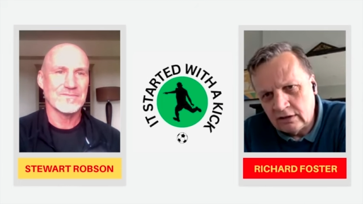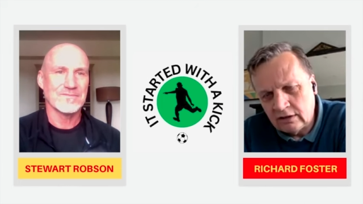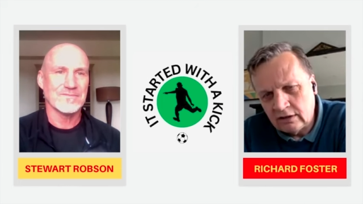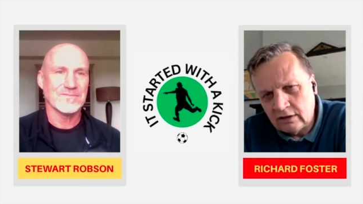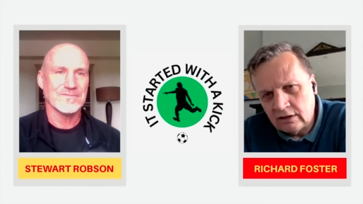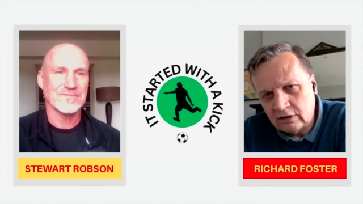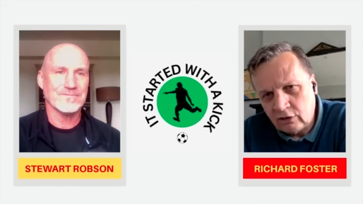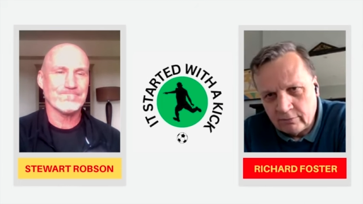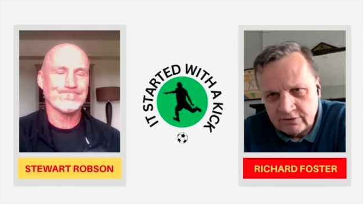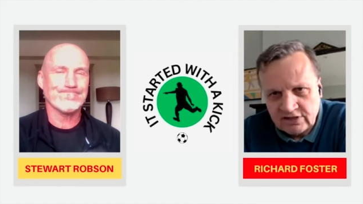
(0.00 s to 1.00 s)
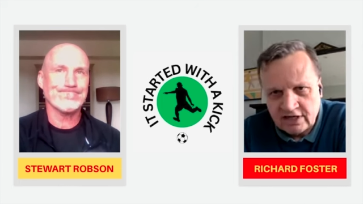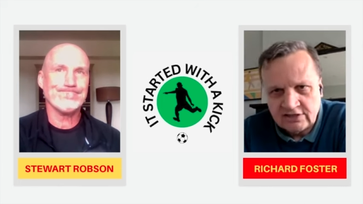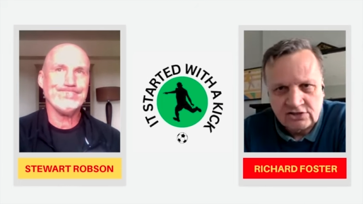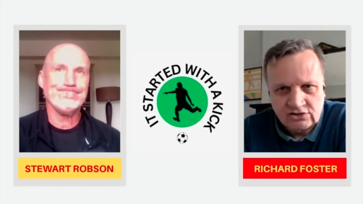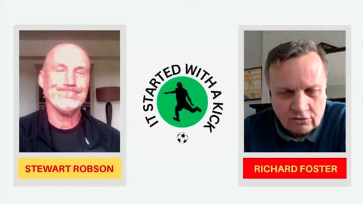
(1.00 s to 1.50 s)
Speaker 1: uh, a
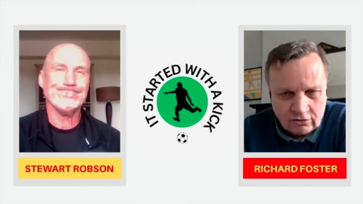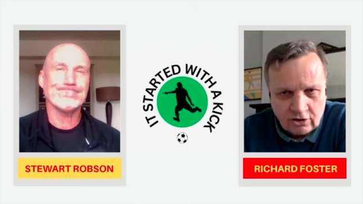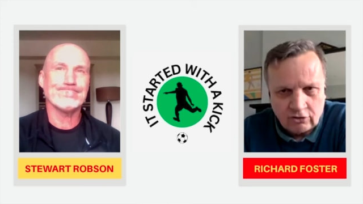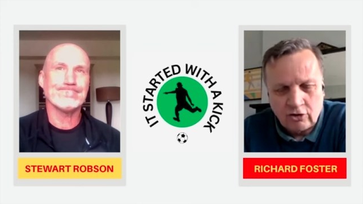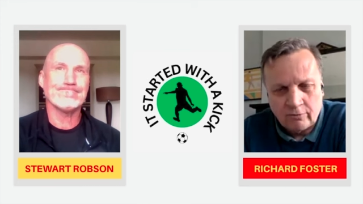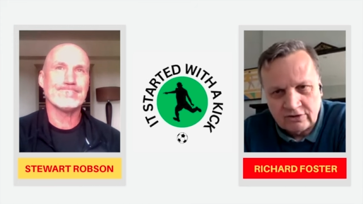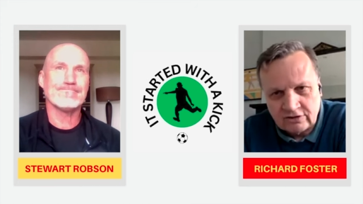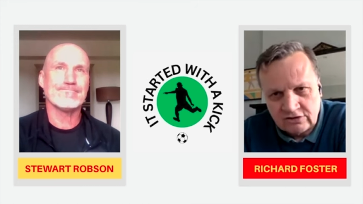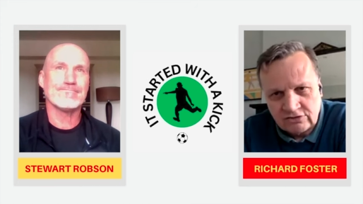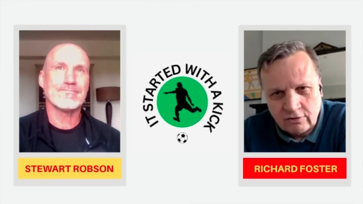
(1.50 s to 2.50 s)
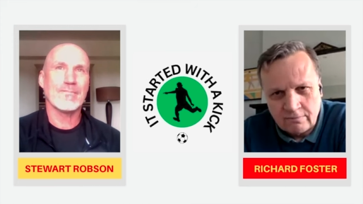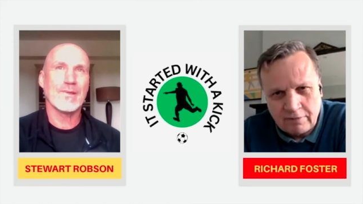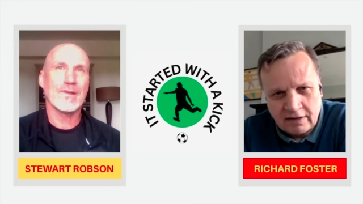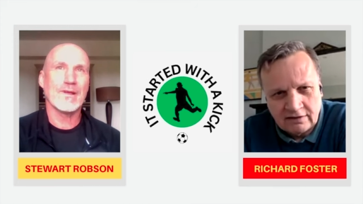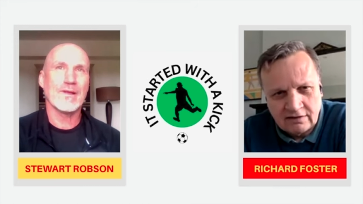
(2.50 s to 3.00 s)
commentator, stroke co-commentator,
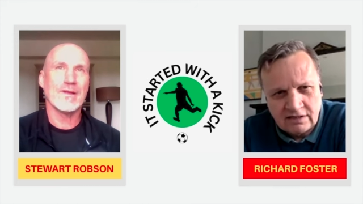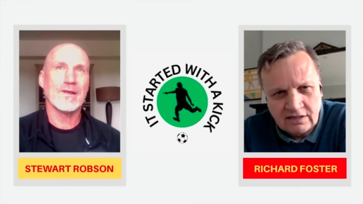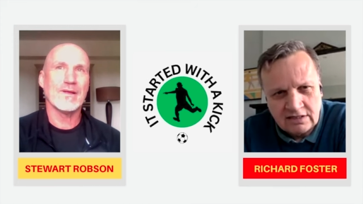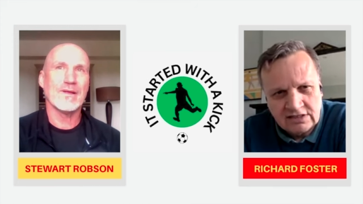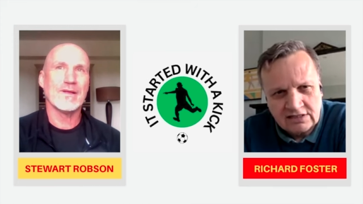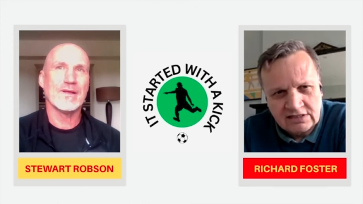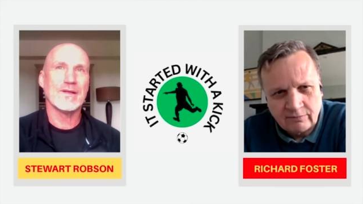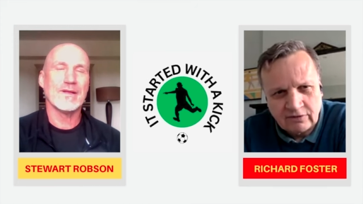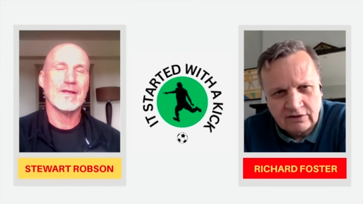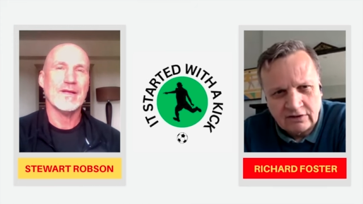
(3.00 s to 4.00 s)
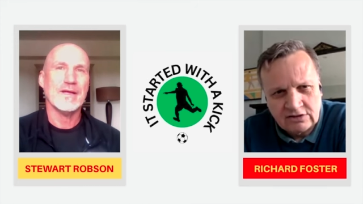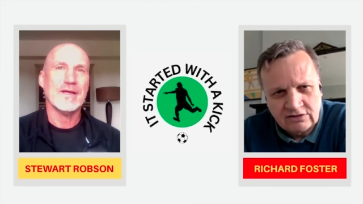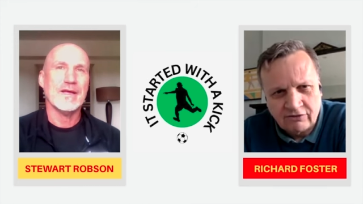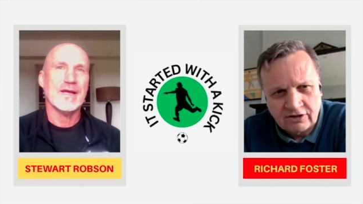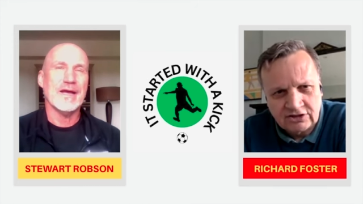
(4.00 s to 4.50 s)
stroke pundit? Is that something that
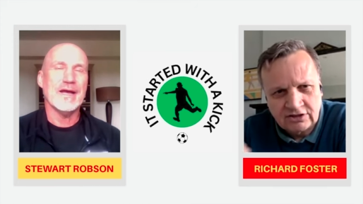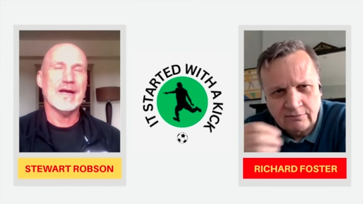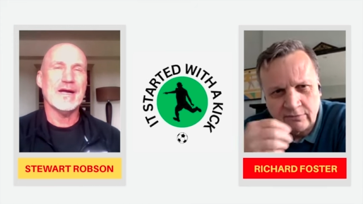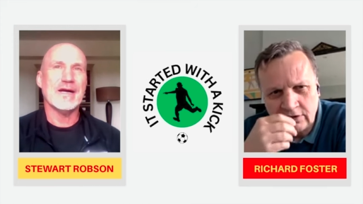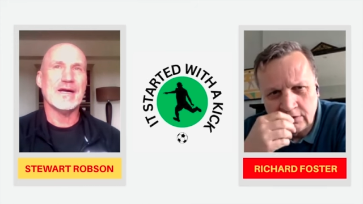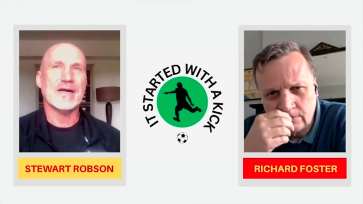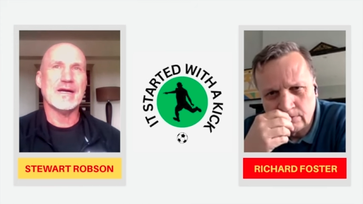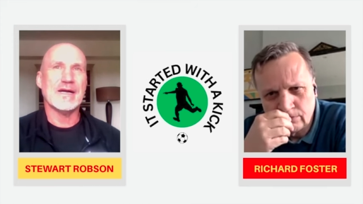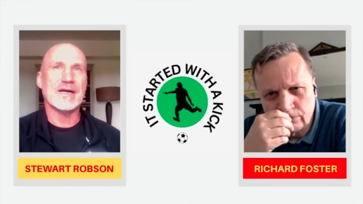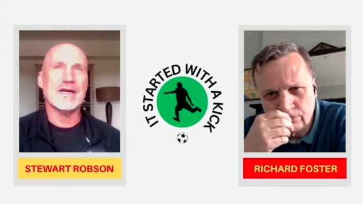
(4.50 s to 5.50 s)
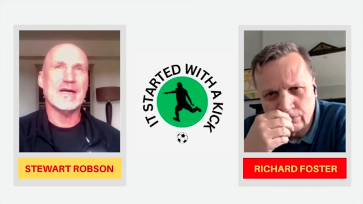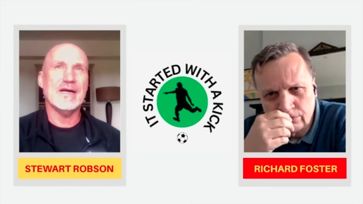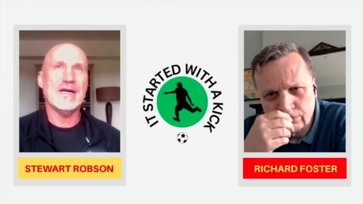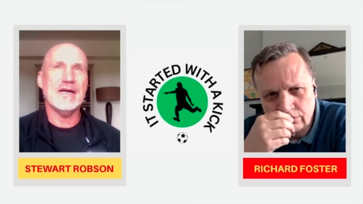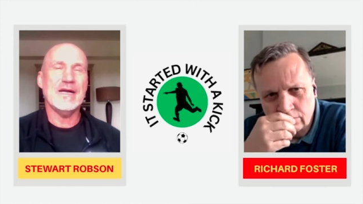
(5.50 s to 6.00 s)
is fresh in your mind?
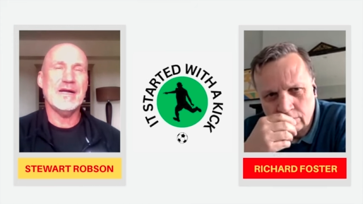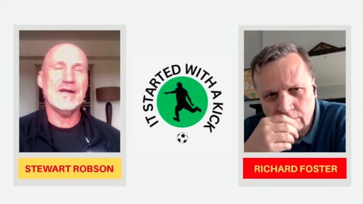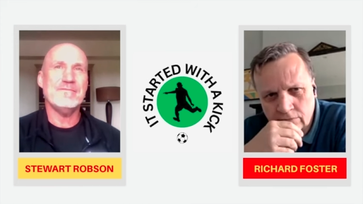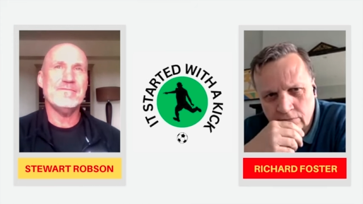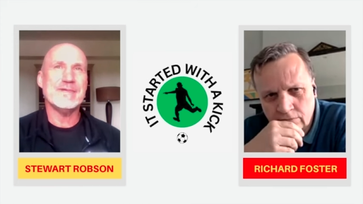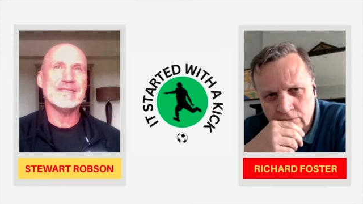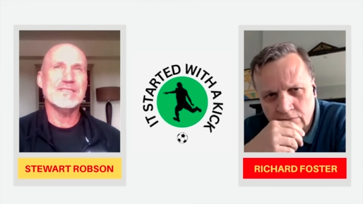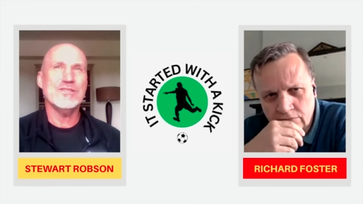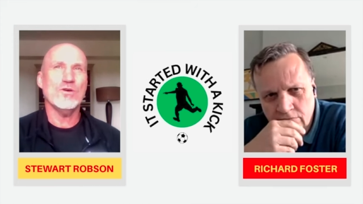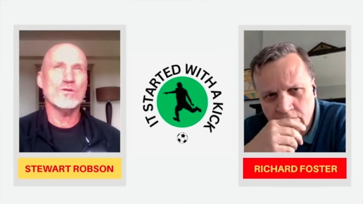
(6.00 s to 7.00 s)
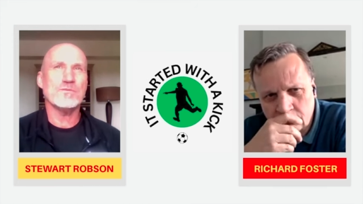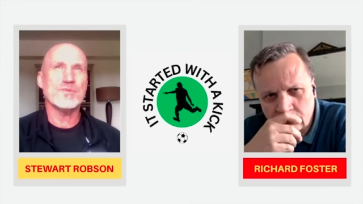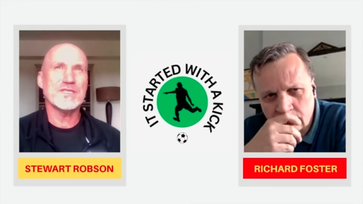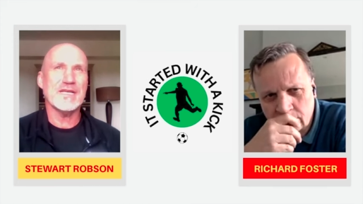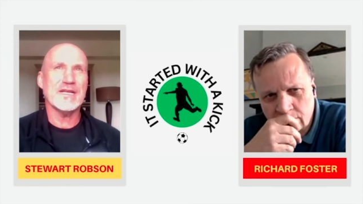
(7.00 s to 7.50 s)
Speaker 2: Um,
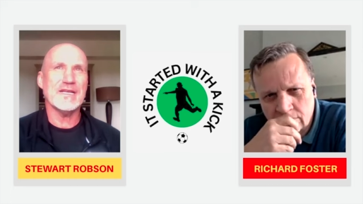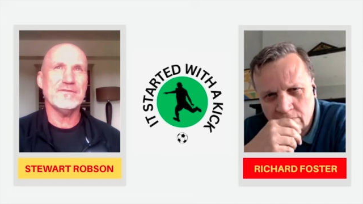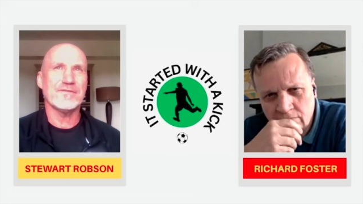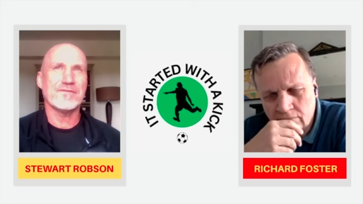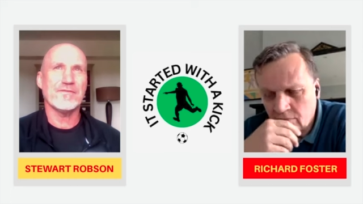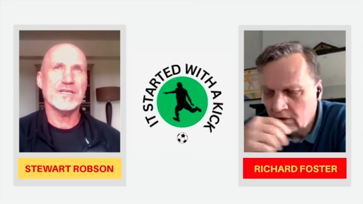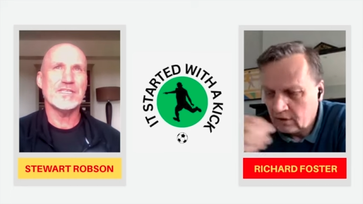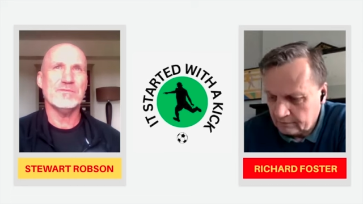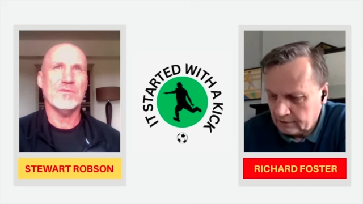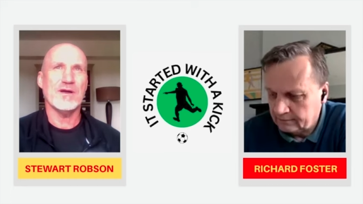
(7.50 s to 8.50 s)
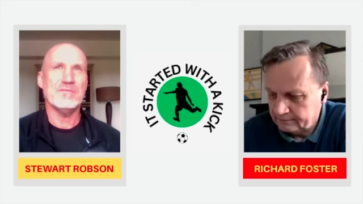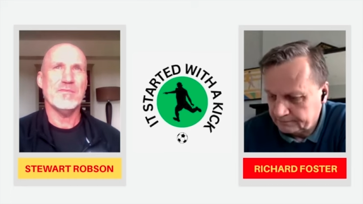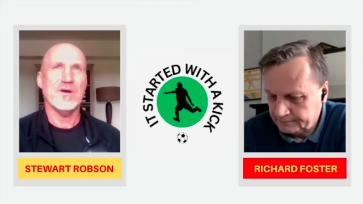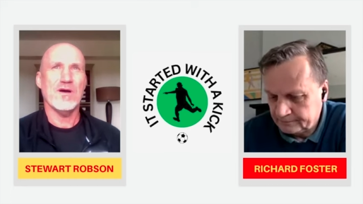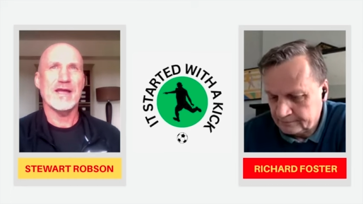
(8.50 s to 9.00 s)
not particularly fresh in my
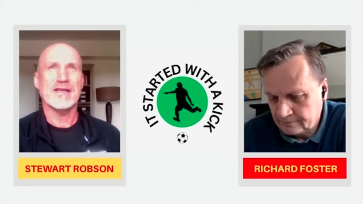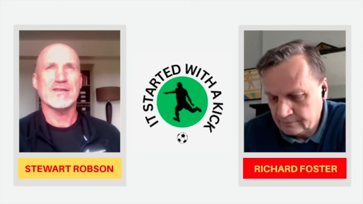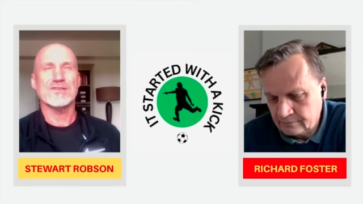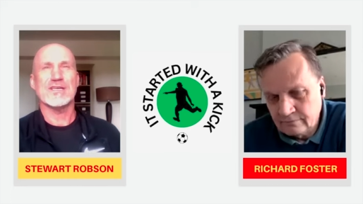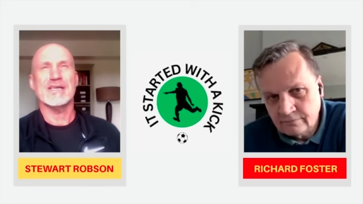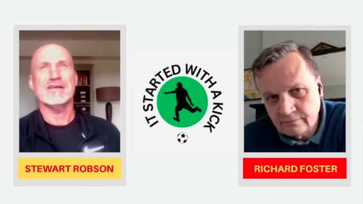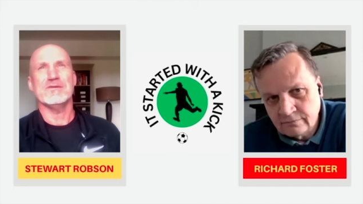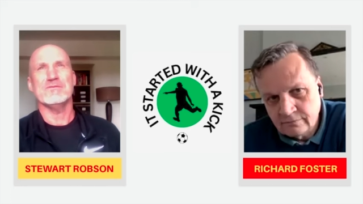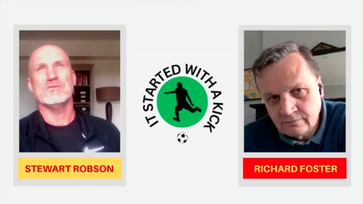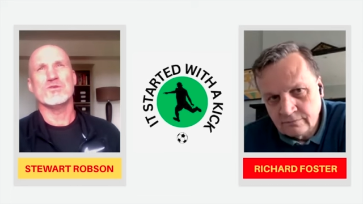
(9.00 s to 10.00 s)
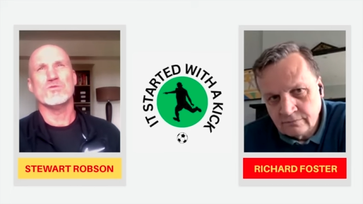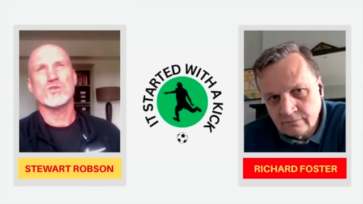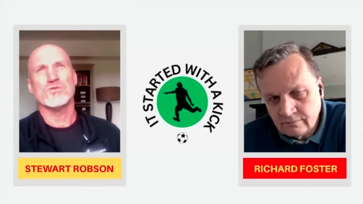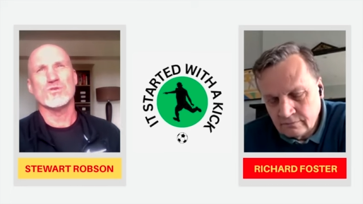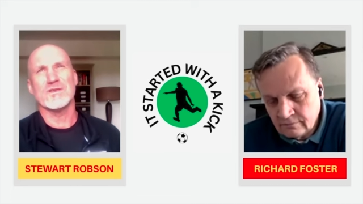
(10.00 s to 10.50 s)
mind because there was
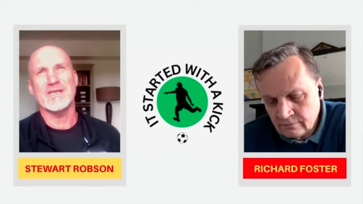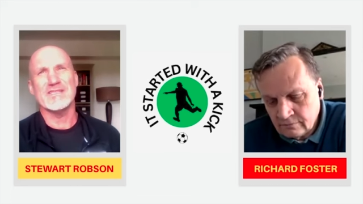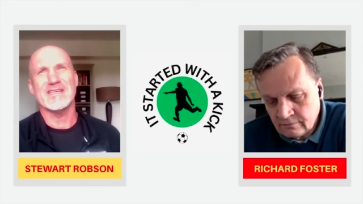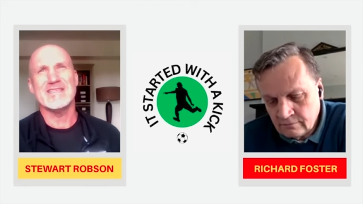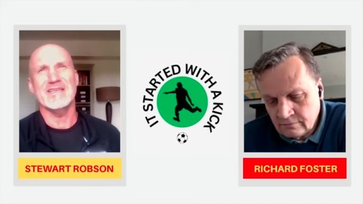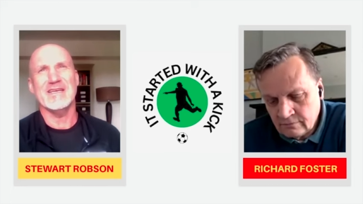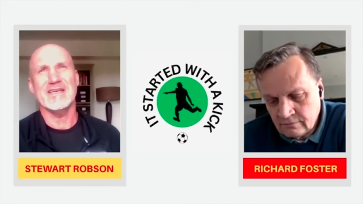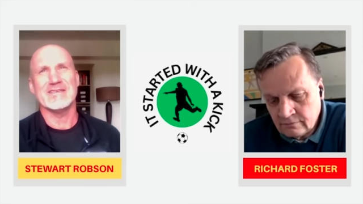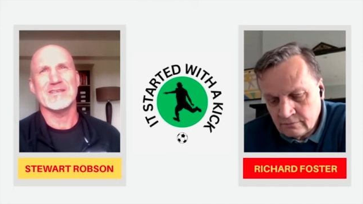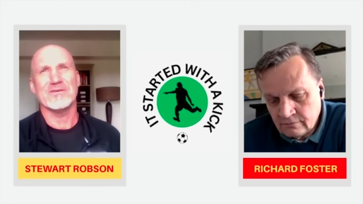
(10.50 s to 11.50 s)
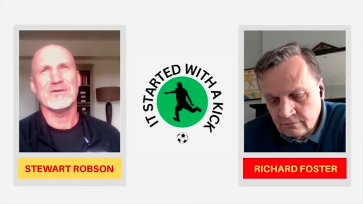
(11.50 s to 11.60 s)
all sorts of things I did. So